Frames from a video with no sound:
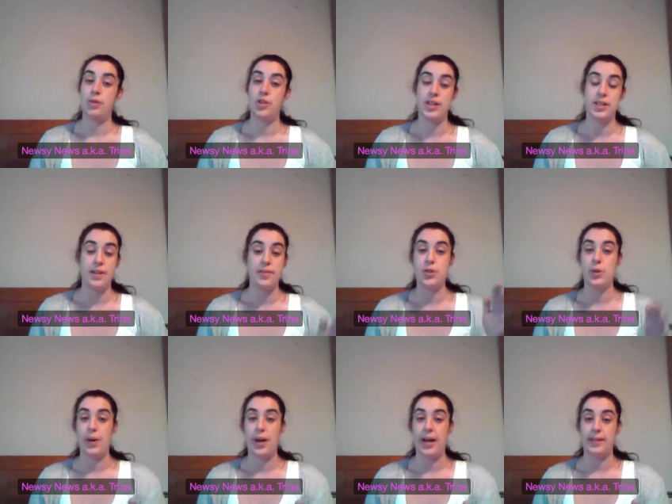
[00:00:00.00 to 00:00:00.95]
She's ever so
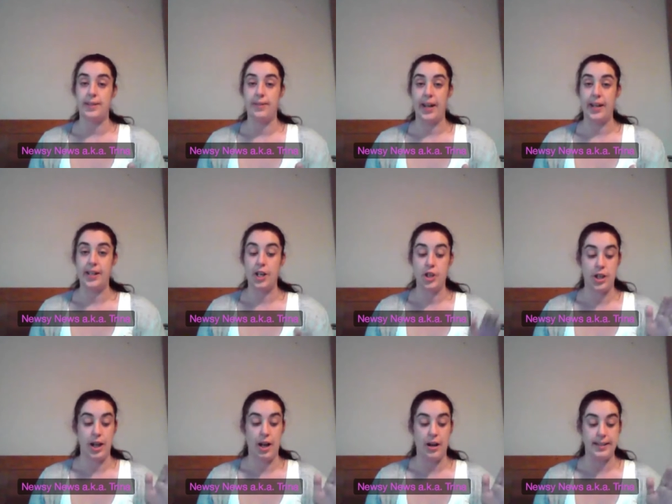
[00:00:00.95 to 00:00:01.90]
quick, Davina.
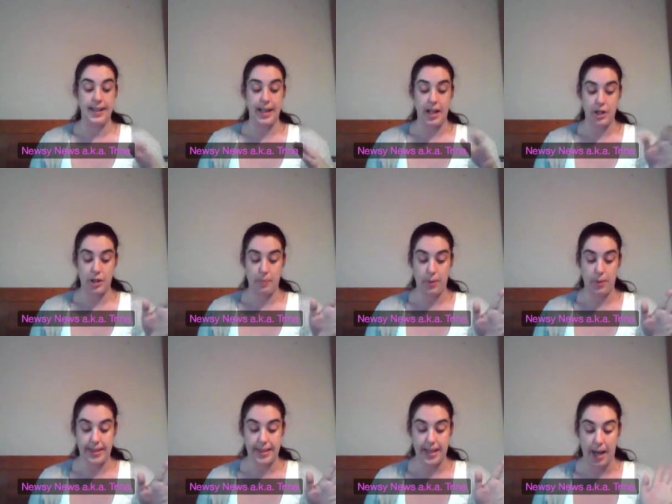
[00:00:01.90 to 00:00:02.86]
She likes it. She
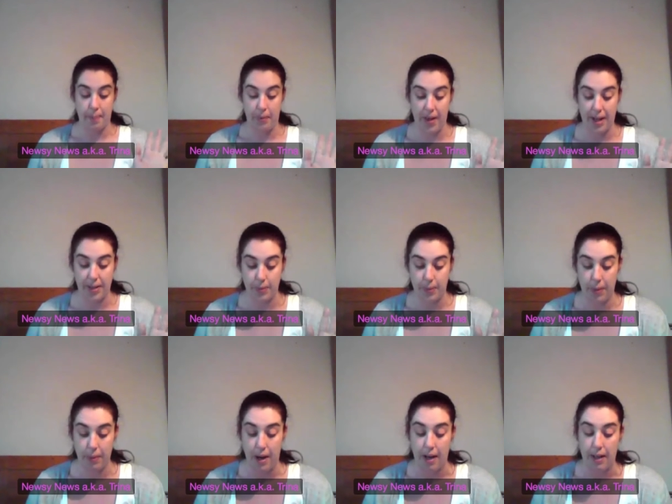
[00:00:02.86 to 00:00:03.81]
puts it up, and that's what
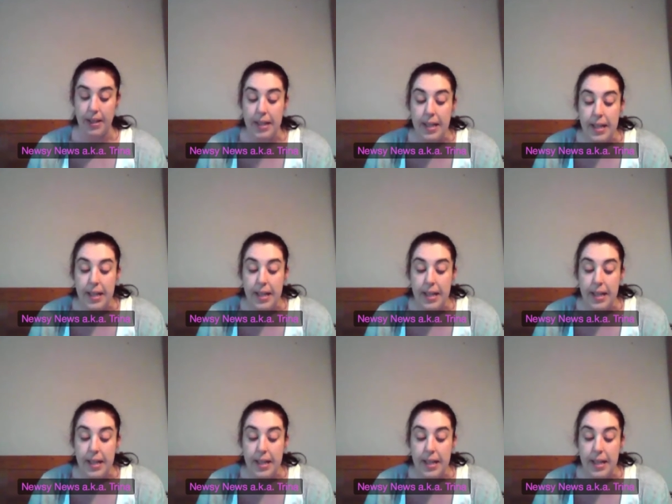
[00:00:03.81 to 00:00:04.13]
you are.